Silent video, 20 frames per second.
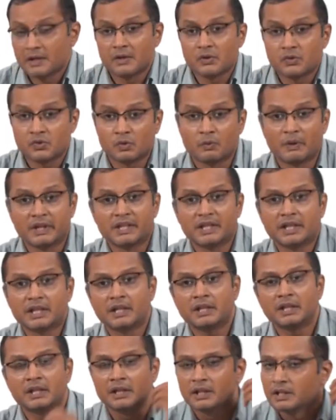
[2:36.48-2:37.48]
So, when
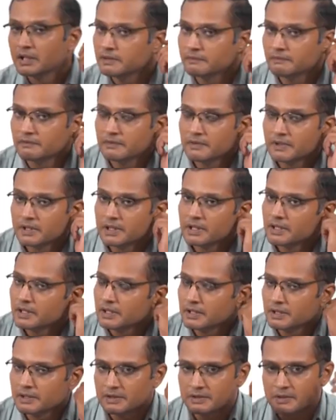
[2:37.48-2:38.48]
the
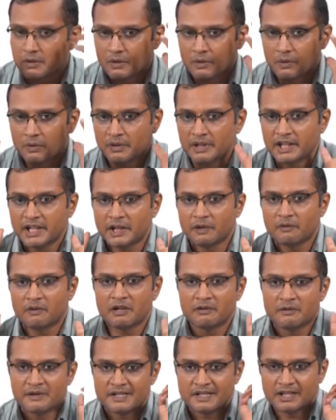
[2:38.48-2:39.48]
only
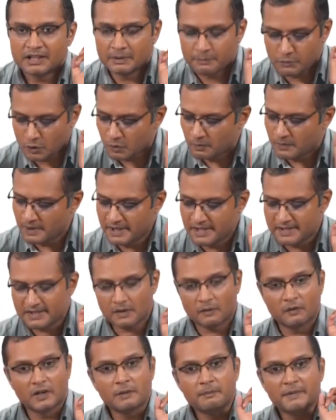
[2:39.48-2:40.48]
requirement is that the probabilities
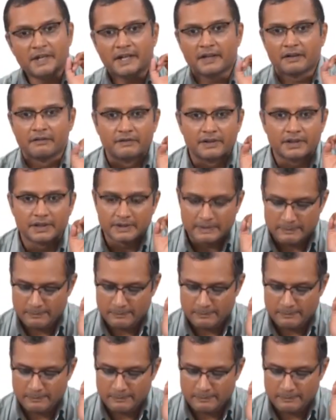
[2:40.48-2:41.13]
are well behaved,